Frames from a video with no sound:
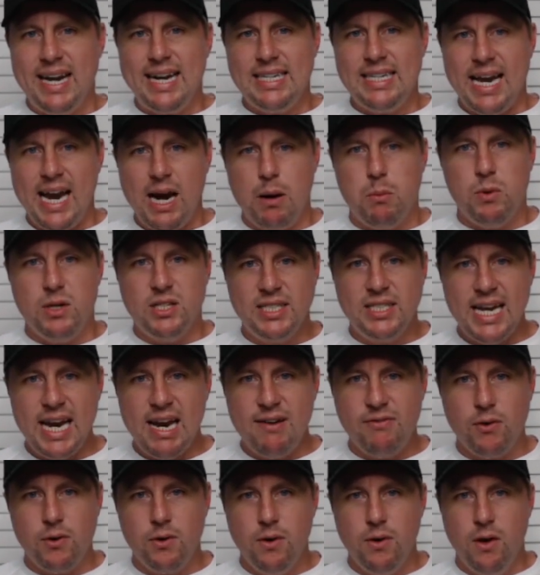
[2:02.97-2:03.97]
a damn
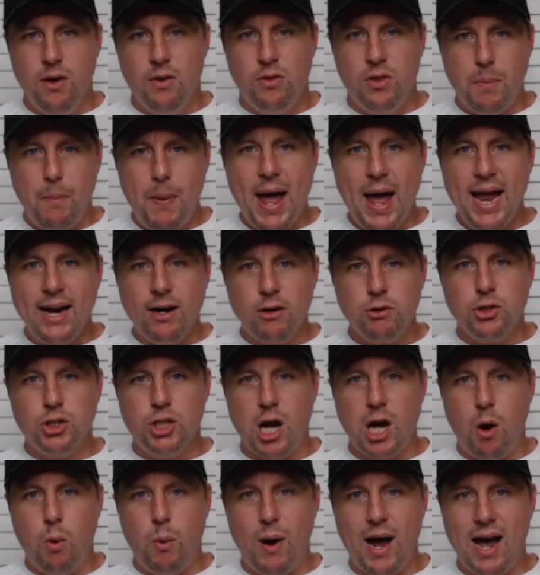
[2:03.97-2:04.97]
receiver, the Packers
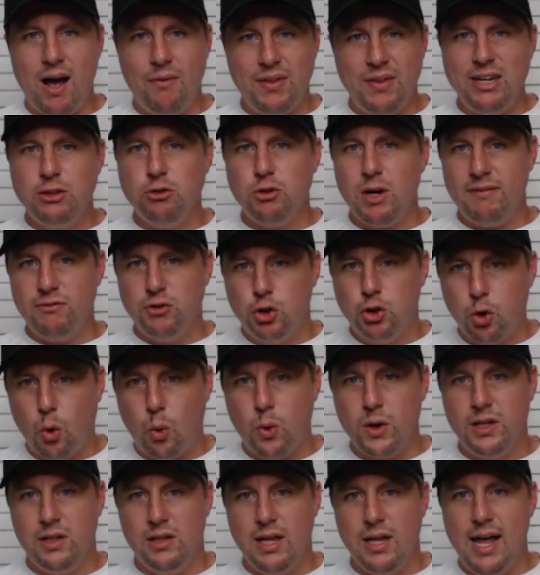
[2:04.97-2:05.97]
go out, they draft
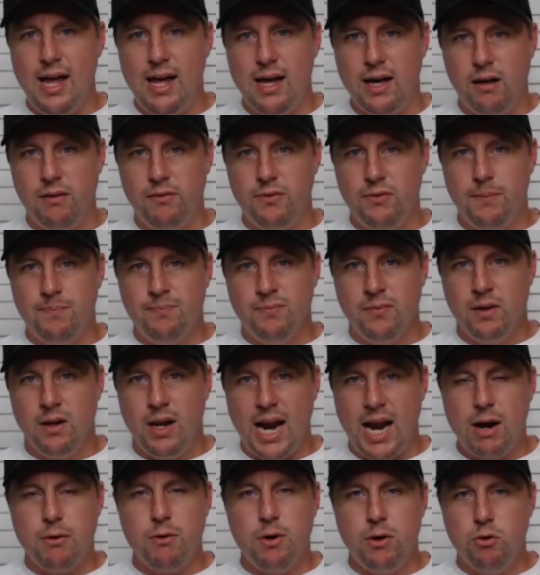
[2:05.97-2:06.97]
Jordan Love,
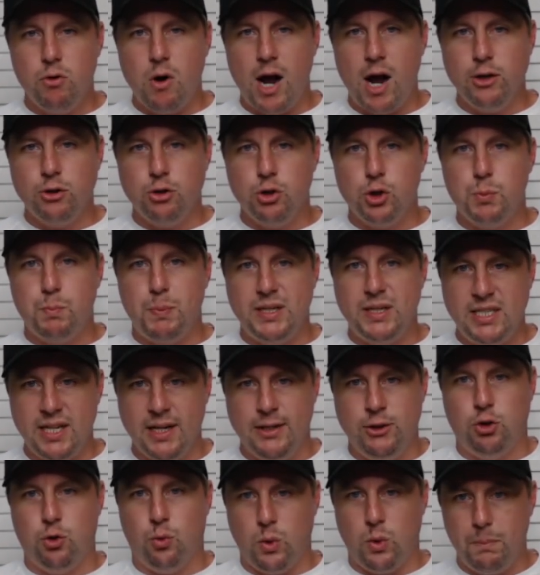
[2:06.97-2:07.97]
Aaron Rodgers'
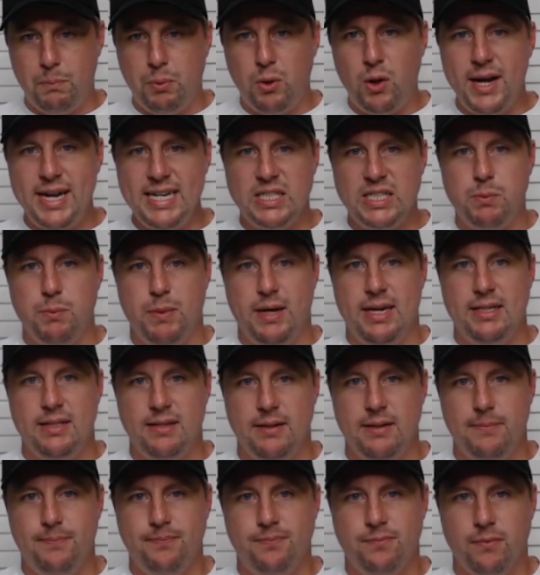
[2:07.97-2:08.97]
potential replacement.
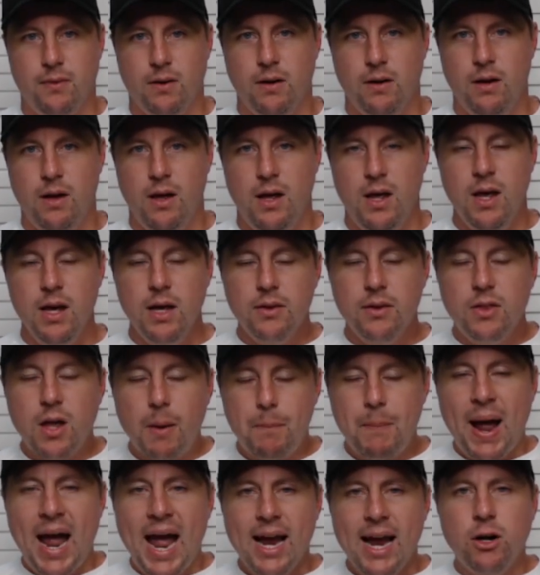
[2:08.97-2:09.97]
The
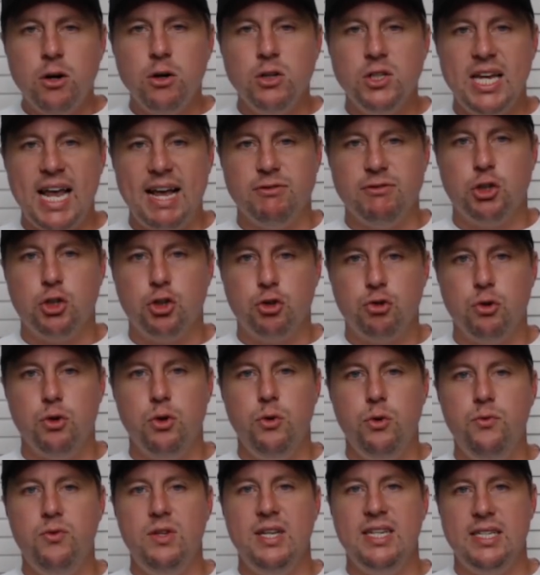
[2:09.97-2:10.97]
Packers have
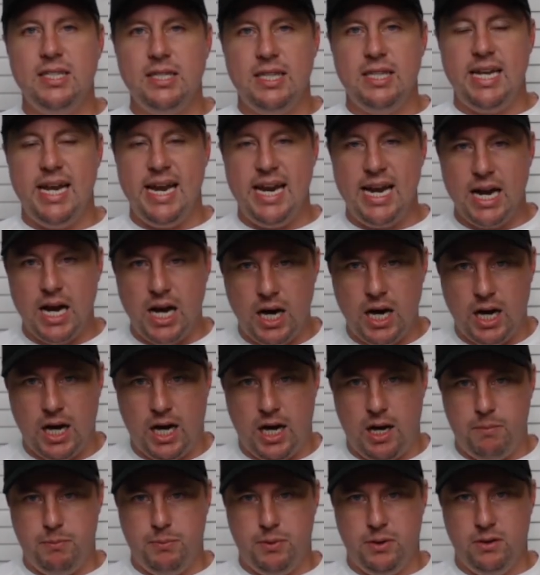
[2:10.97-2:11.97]
screwed this thing
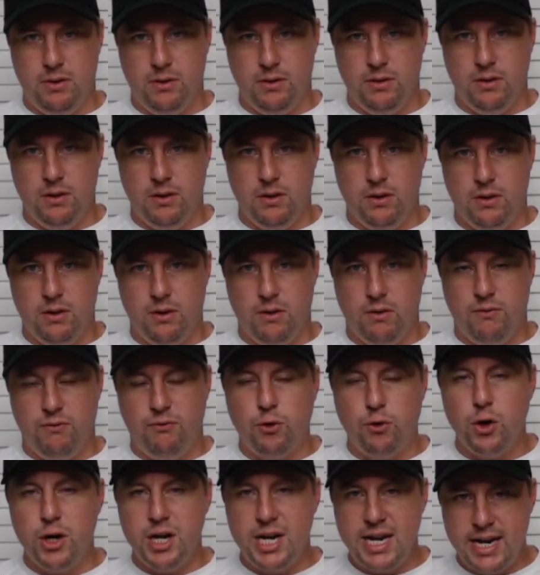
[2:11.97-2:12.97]
up
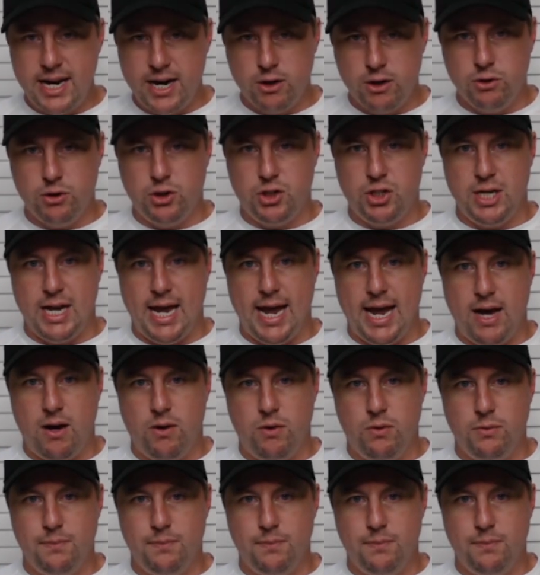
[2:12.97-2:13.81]
for years now.